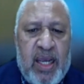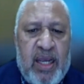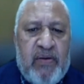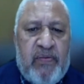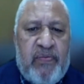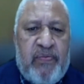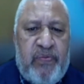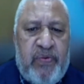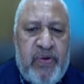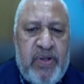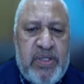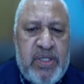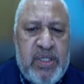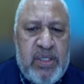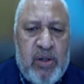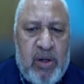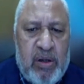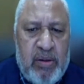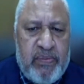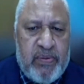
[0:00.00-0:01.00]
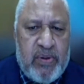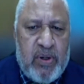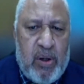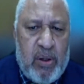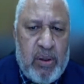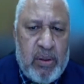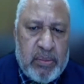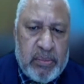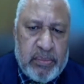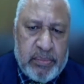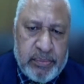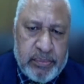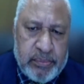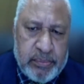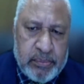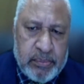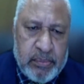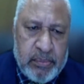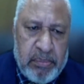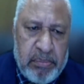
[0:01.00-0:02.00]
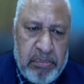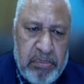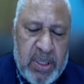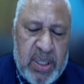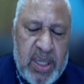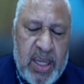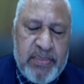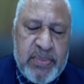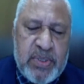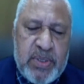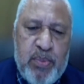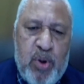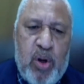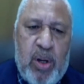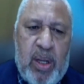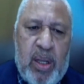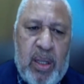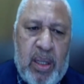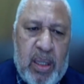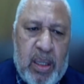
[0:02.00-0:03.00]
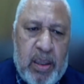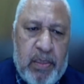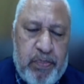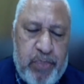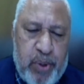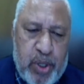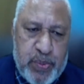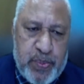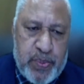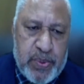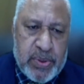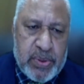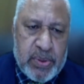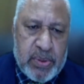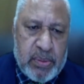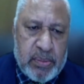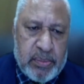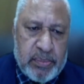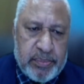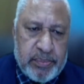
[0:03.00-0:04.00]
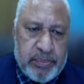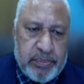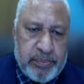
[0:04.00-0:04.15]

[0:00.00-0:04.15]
and Fiji overall becomes more prosperous.